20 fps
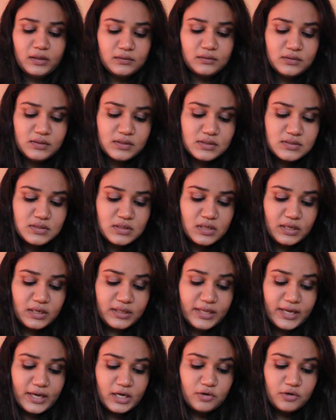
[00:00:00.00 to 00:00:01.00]
and this
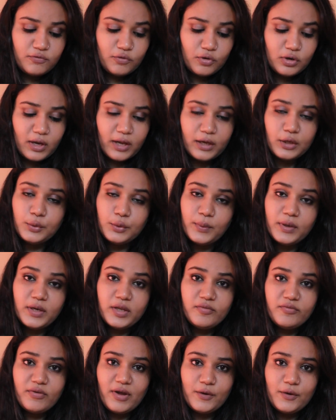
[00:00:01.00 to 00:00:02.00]
retailed for nine
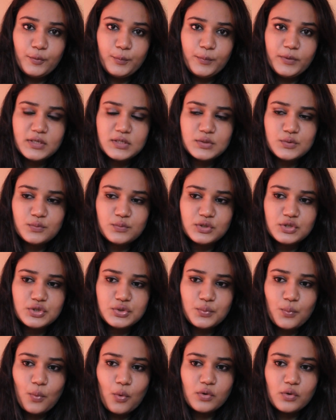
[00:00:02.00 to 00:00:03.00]
twenty-five rupees,
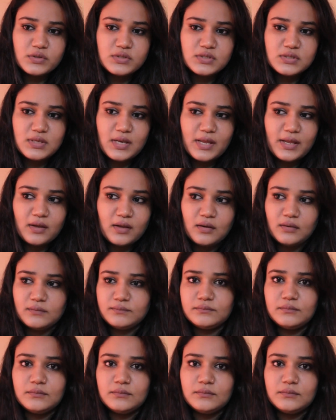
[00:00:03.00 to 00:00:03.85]
which was like